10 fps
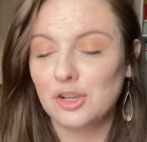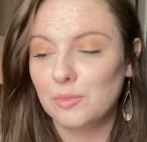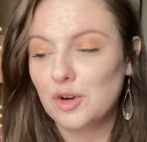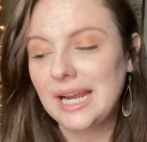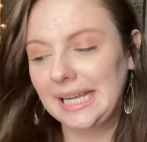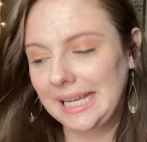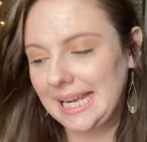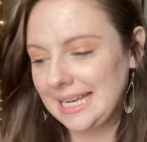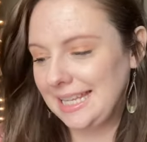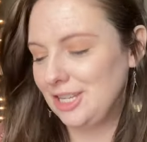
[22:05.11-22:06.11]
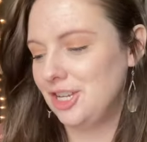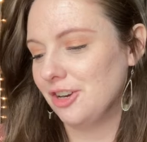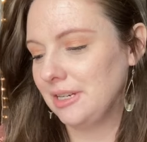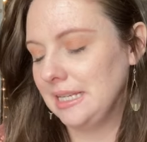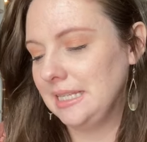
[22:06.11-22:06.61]
So I'm trying again this
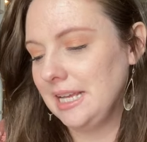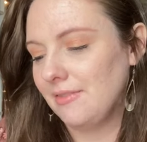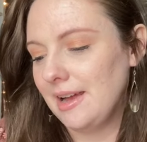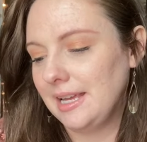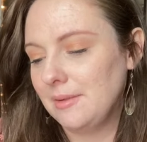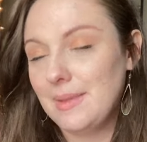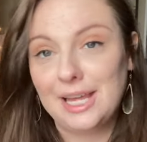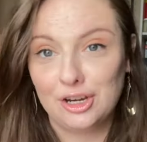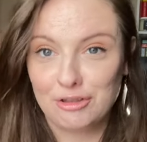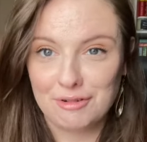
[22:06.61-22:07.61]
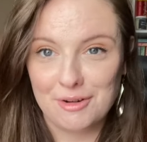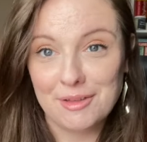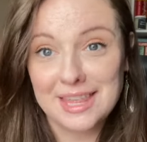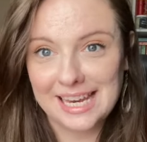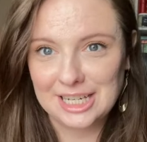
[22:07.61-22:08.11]
year to see if I can make it through
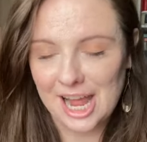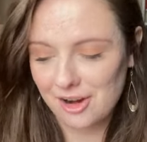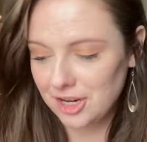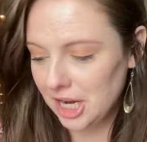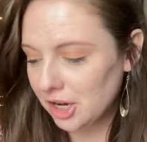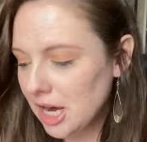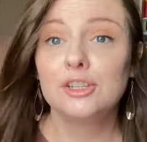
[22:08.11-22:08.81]
the entire year.